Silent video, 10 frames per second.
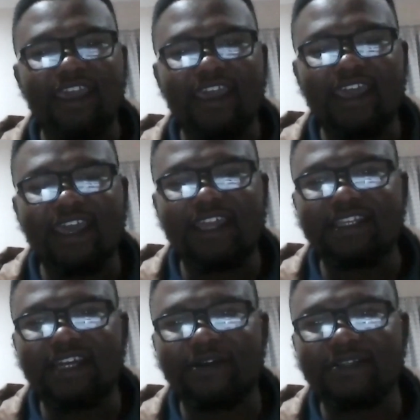
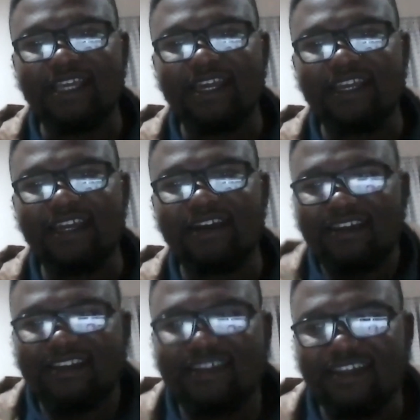And
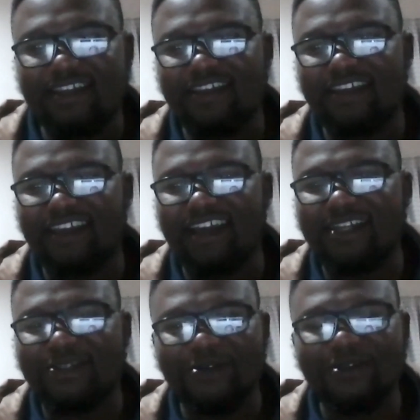
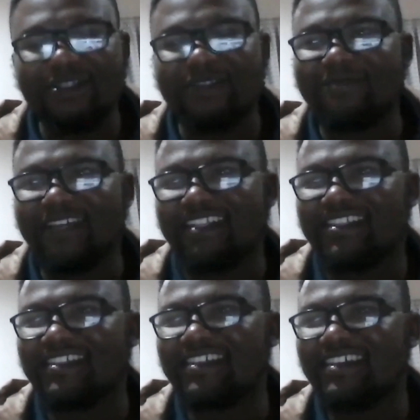I told him that
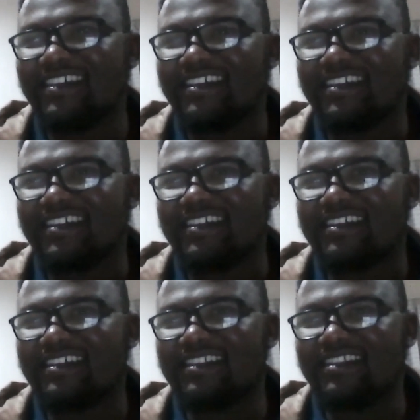
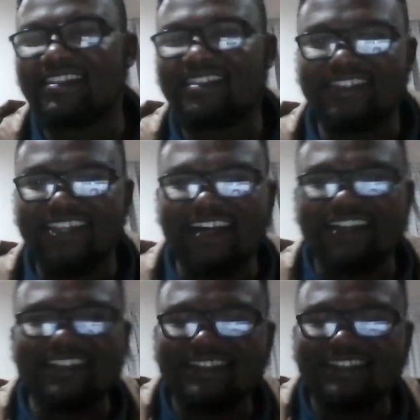this
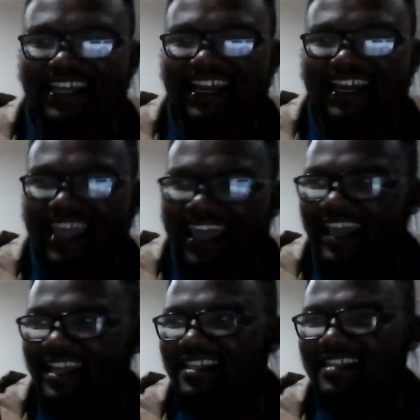task that I
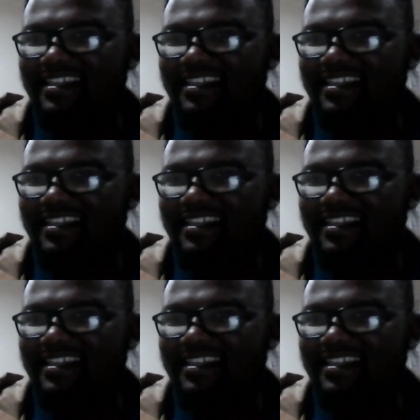had